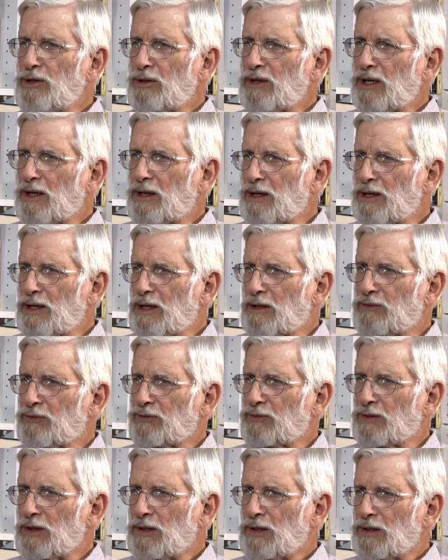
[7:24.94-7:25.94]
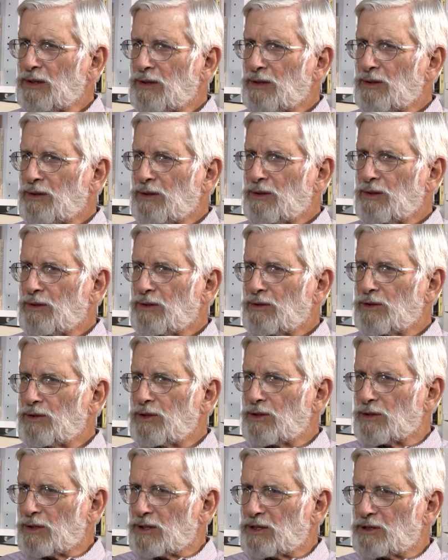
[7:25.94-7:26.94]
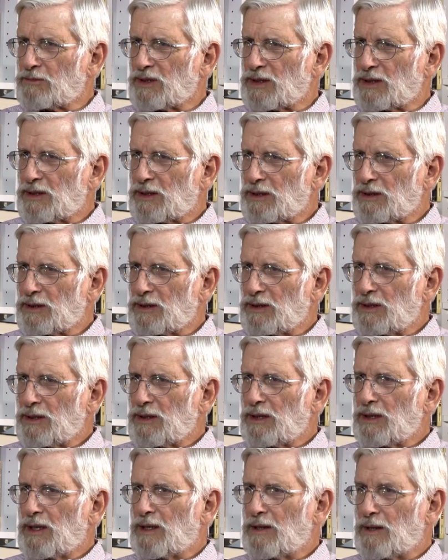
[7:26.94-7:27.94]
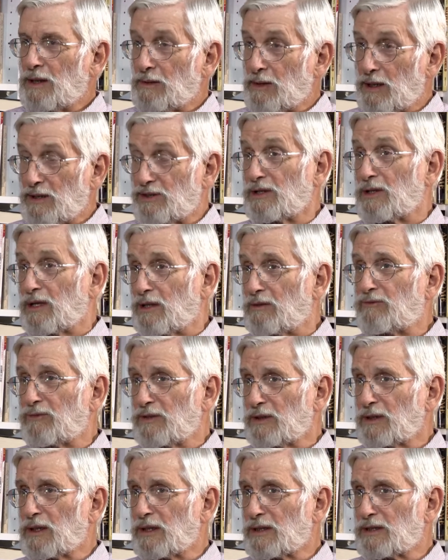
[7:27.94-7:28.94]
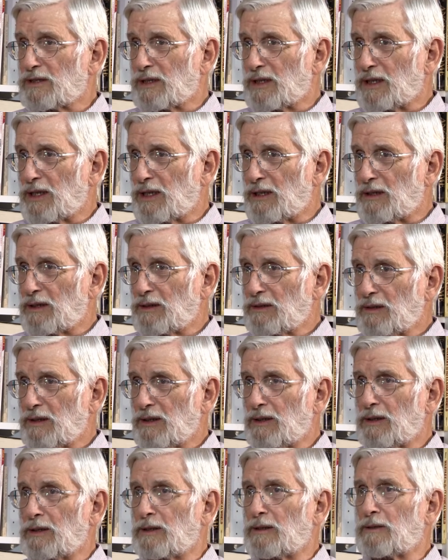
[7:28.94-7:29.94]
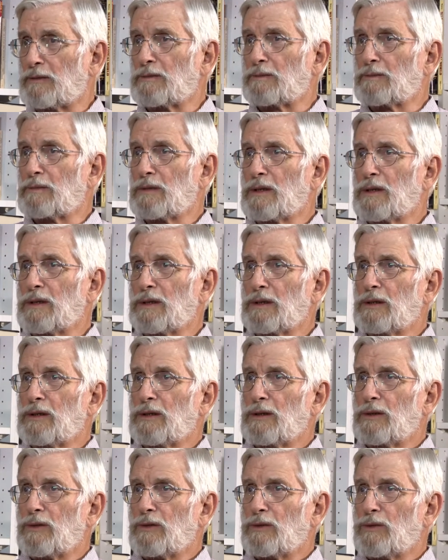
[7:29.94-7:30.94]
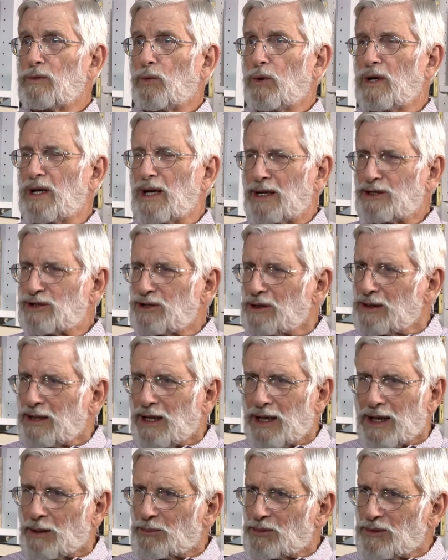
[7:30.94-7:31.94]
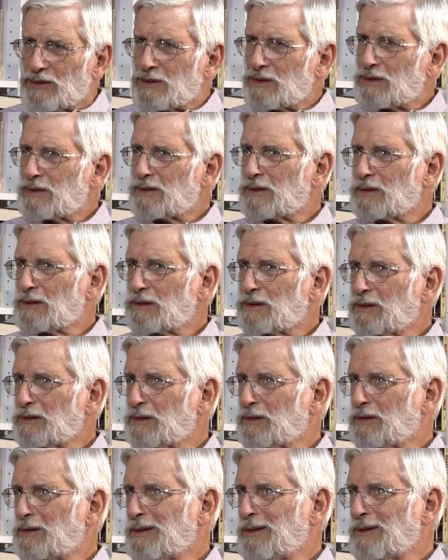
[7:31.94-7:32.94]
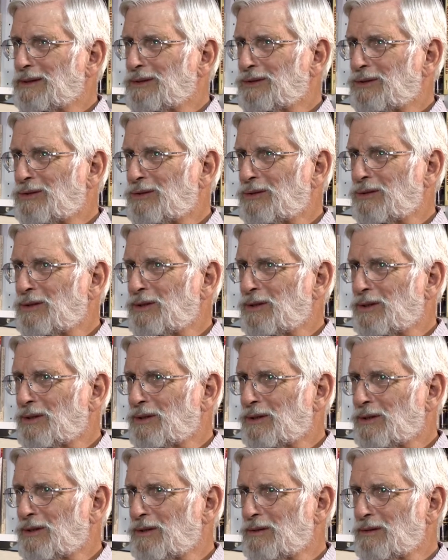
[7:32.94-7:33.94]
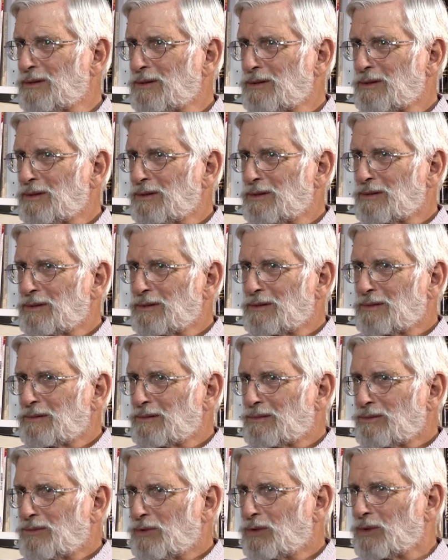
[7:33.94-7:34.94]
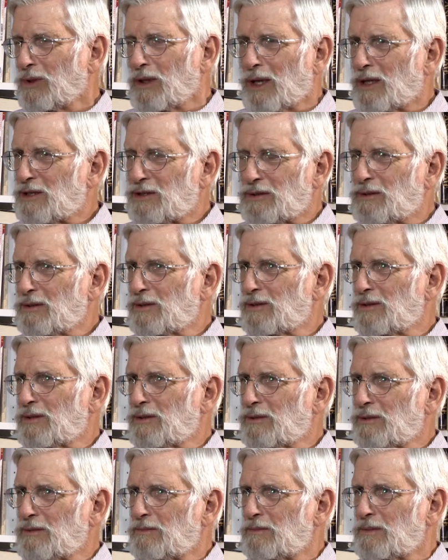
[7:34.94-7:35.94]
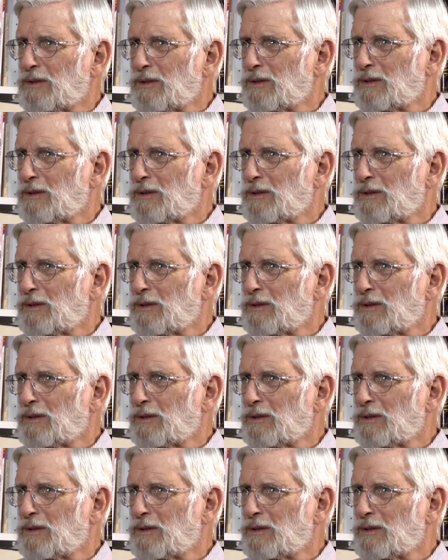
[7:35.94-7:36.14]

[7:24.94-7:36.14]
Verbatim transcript: don't get enough nourishment as an infant, let's say, um, what actually happens to your neurological system?